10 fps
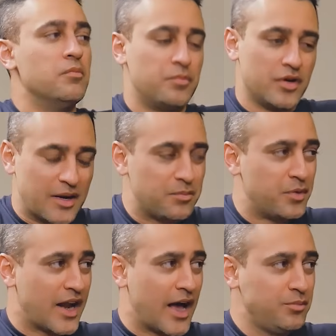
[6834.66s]

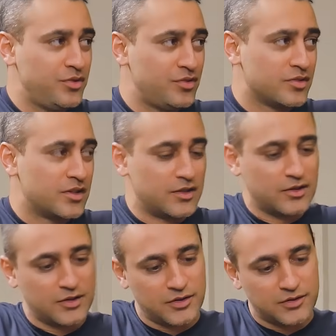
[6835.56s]
Perhaps,
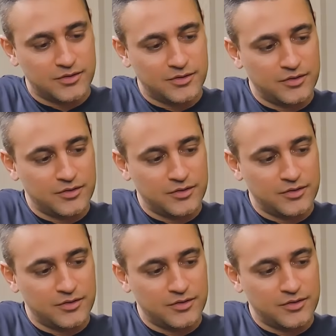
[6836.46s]
I